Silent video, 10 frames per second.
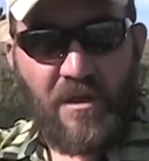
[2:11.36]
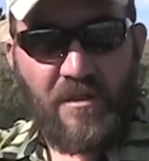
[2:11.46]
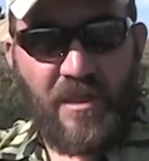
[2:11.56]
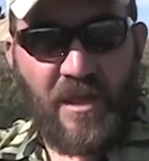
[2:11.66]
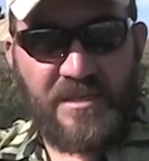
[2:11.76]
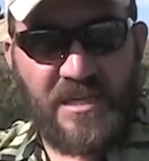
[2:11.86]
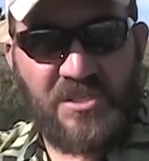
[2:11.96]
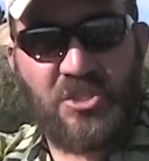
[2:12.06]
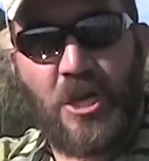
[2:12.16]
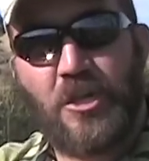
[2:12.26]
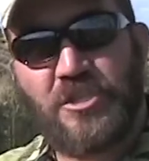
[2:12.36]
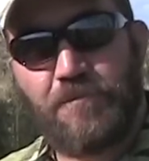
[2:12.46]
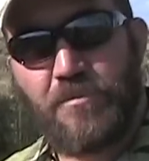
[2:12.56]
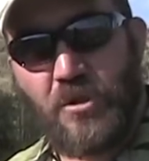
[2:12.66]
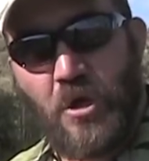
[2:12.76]
the discharge
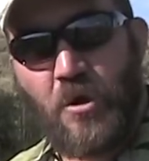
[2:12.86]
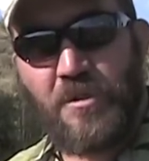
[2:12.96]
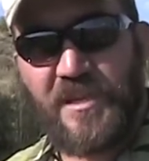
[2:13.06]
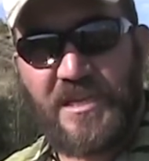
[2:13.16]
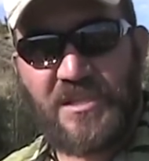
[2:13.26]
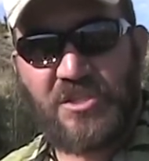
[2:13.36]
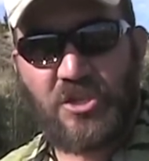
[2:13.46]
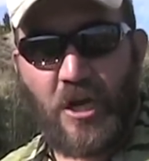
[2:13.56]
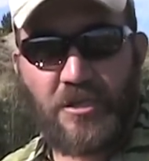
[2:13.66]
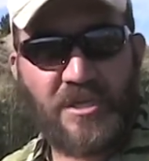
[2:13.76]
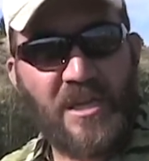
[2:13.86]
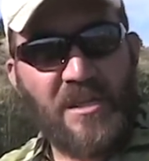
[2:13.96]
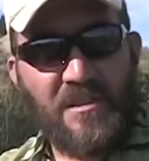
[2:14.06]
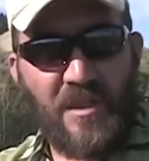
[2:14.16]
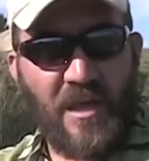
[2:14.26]
and below the discharge.
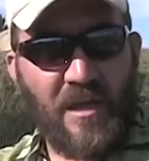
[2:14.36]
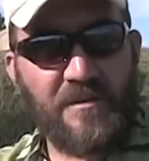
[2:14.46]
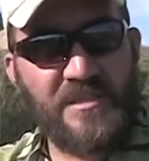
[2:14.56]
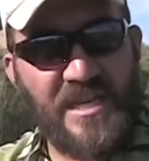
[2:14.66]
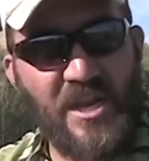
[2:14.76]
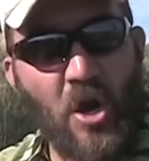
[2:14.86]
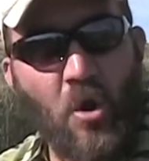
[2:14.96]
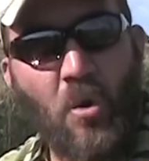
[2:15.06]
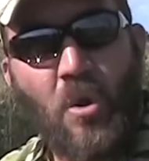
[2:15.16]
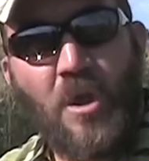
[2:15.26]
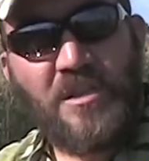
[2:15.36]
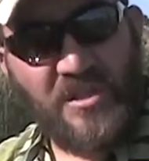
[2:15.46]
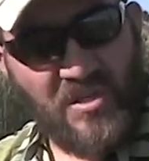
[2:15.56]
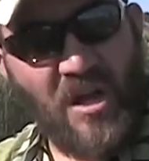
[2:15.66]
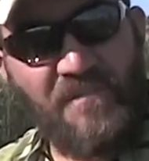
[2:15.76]
The DO,
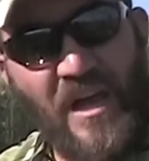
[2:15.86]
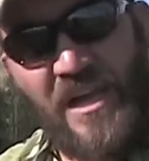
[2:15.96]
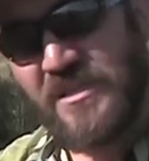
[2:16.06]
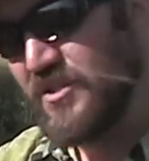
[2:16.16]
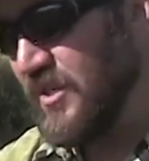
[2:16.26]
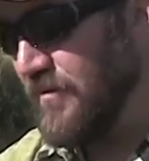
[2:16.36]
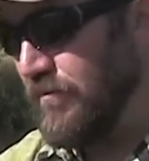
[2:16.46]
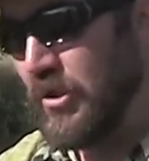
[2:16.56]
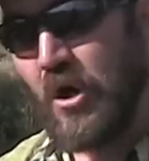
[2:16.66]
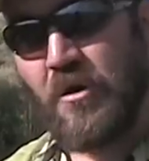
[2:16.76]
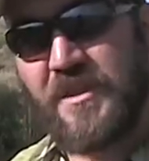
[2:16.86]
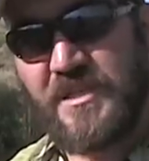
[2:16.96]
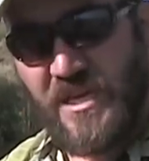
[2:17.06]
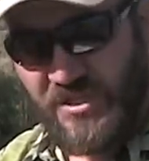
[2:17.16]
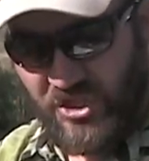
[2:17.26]
dissolved oxygen below the
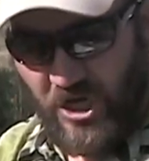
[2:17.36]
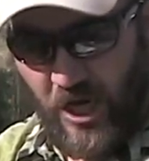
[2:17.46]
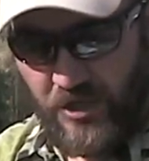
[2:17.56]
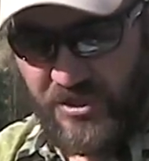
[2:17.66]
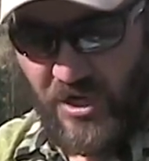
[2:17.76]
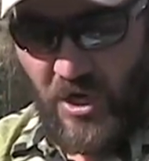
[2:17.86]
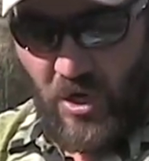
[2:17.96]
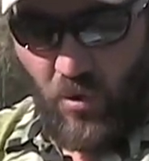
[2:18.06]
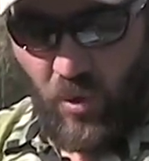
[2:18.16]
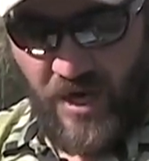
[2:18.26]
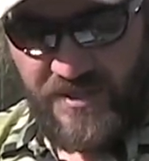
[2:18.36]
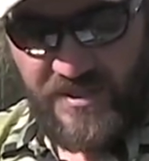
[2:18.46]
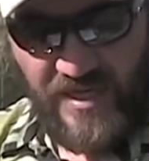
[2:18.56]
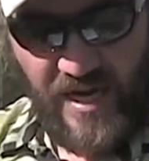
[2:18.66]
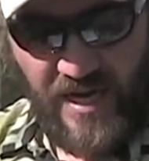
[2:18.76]
discharge,
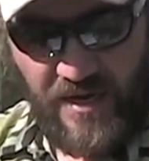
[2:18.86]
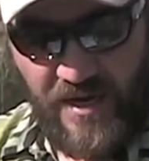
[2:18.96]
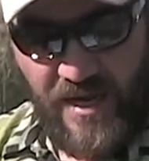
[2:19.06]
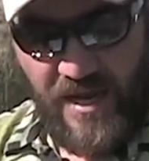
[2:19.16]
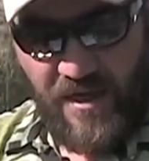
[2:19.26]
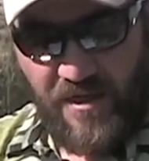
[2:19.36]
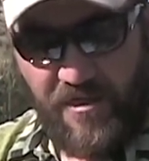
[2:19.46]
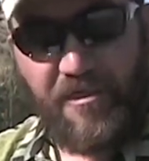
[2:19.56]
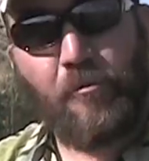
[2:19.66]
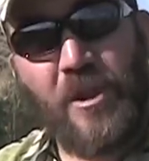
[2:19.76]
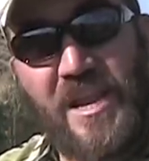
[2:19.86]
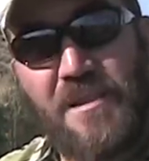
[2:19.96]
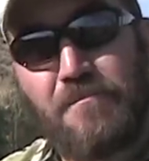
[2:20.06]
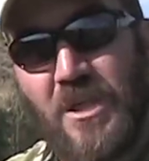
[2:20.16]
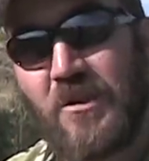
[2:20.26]
was
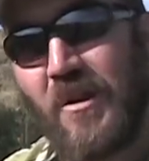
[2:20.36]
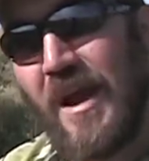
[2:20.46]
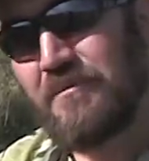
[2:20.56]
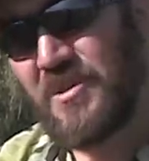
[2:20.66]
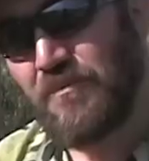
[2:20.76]
3 milligrams